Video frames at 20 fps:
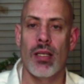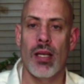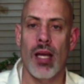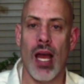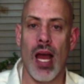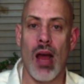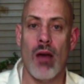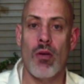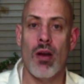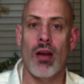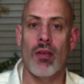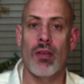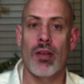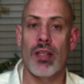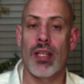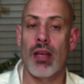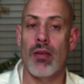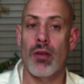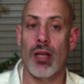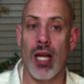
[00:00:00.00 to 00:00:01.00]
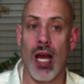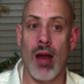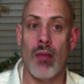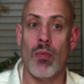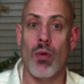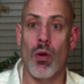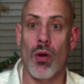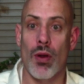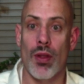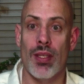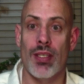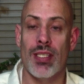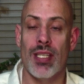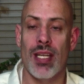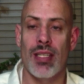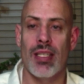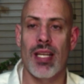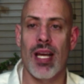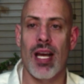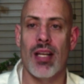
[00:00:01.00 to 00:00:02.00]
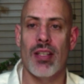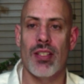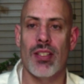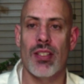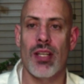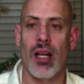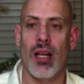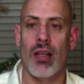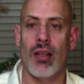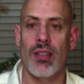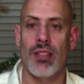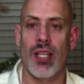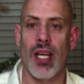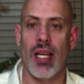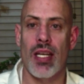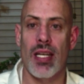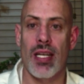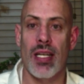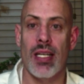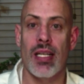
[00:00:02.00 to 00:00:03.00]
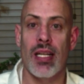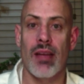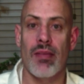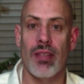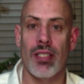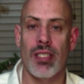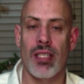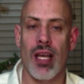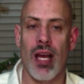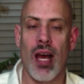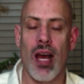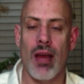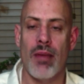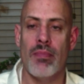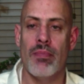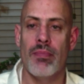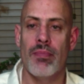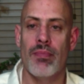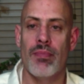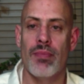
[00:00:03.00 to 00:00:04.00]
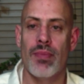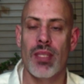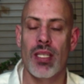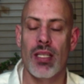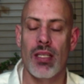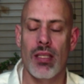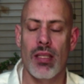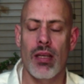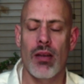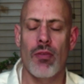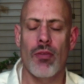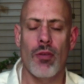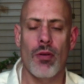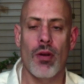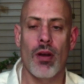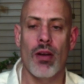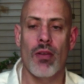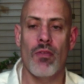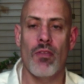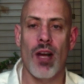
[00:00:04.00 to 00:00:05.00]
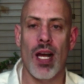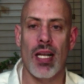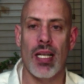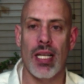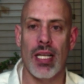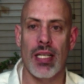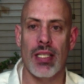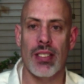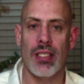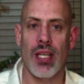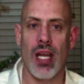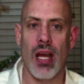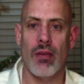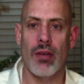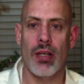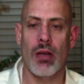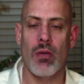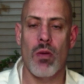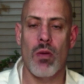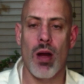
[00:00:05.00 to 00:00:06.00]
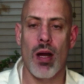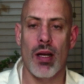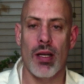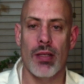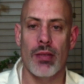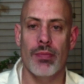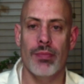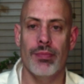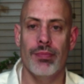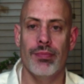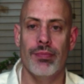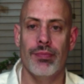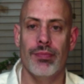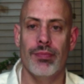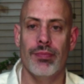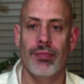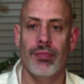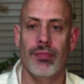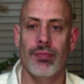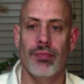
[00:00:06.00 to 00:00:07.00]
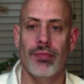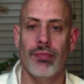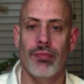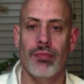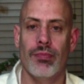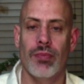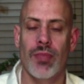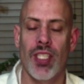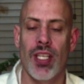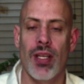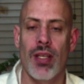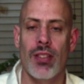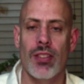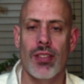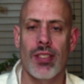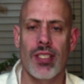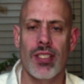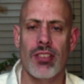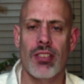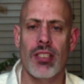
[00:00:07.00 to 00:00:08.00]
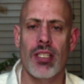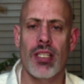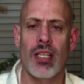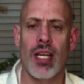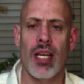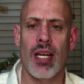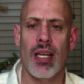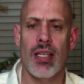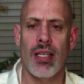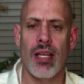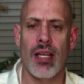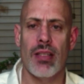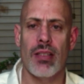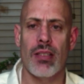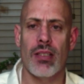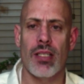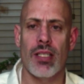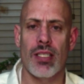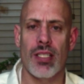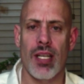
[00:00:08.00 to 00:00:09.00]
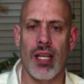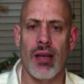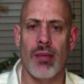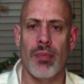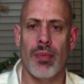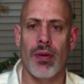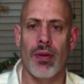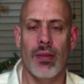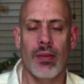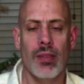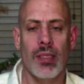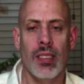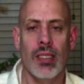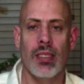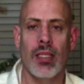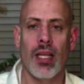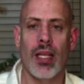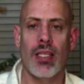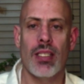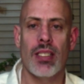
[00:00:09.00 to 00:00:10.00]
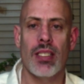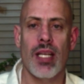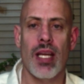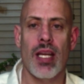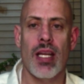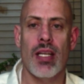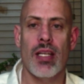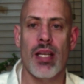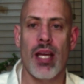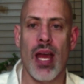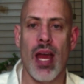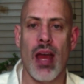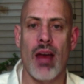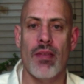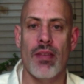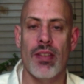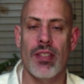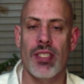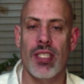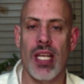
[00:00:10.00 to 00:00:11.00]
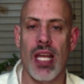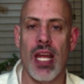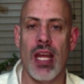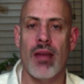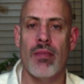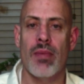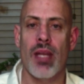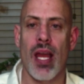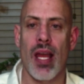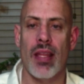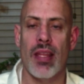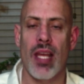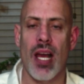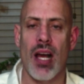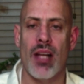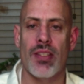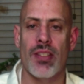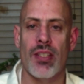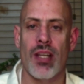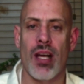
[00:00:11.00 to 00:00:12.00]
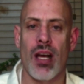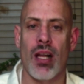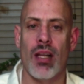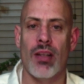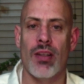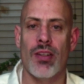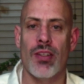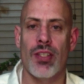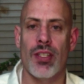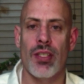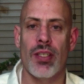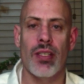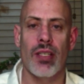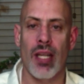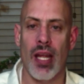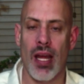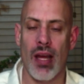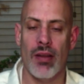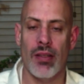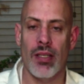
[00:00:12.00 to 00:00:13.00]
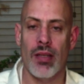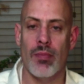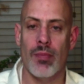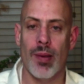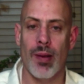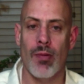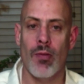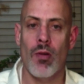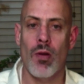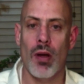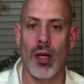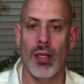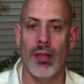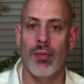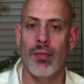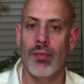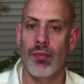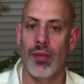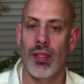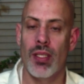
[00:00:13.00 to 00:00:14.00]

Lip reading: However, they were not more than $10,000 at any given time. Therefore, filing is not required. So let's look at another example. Let's say you have the same $9,000 in account number 1,